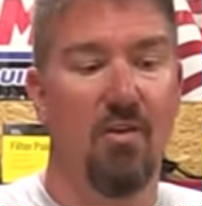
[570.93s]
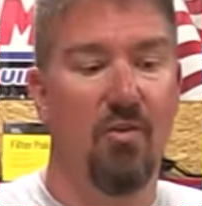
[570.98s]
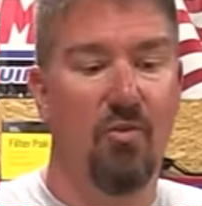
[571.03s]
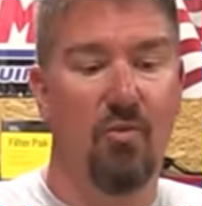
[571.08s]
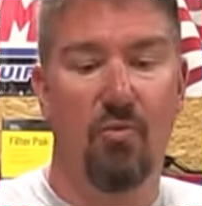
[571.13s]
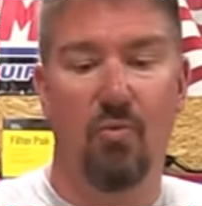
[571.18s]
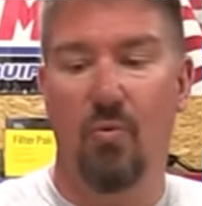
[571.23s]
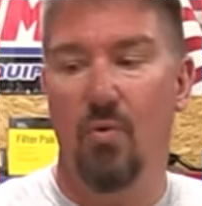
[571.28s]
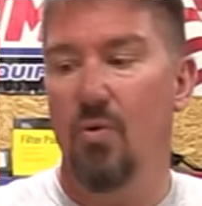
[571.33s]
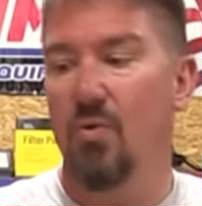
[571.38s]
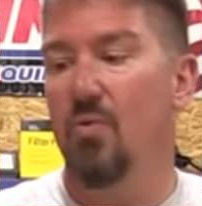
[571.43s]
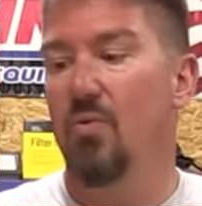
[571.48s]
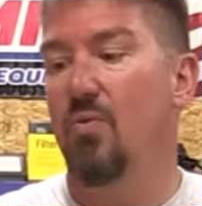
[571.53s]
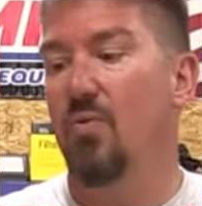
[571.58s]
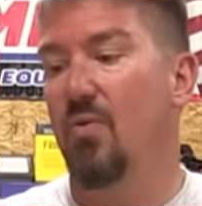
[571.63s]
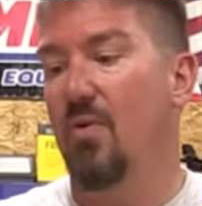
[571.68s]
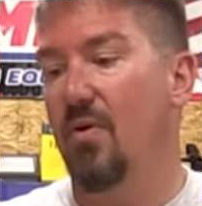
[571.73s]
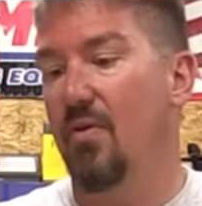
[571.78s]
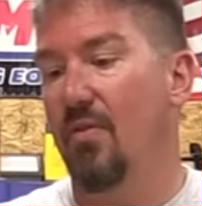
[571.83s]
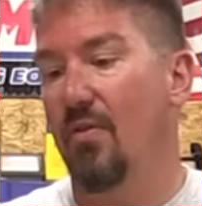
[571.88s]

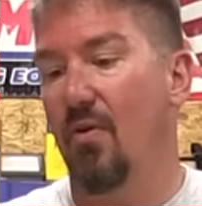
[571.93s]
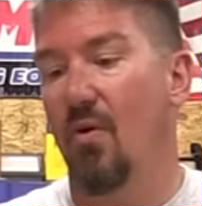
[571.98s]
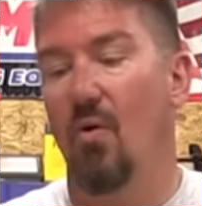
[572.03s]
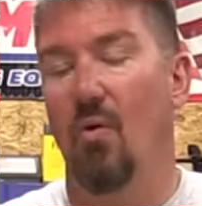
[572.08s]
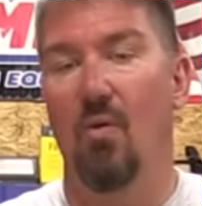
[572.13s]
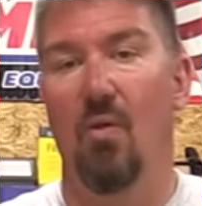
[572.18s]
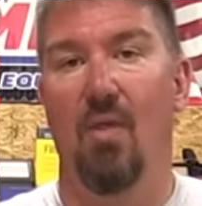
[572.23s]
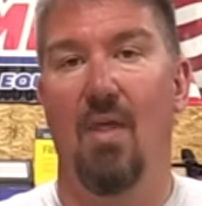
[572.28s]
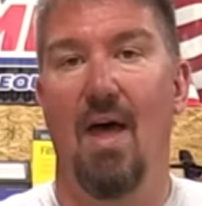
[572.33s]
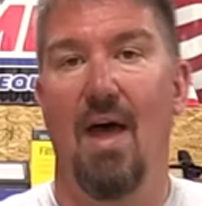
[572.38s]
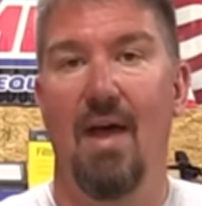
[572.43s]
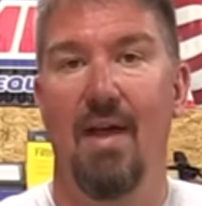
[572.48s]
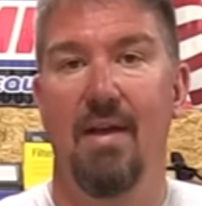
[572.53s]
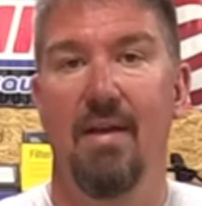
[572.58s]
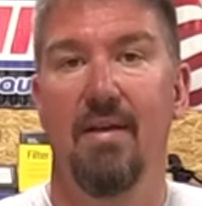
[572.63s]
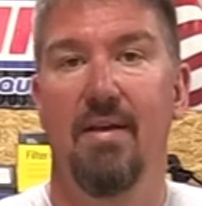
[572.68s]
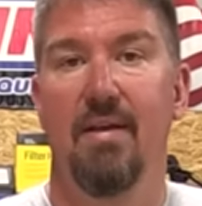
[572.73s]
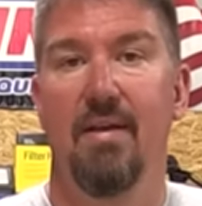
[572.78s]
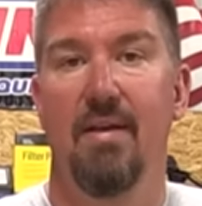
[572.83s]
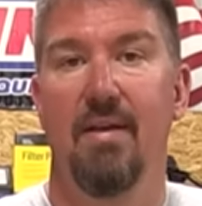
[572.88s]
through the whole
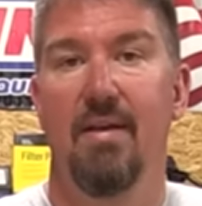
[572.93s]
line,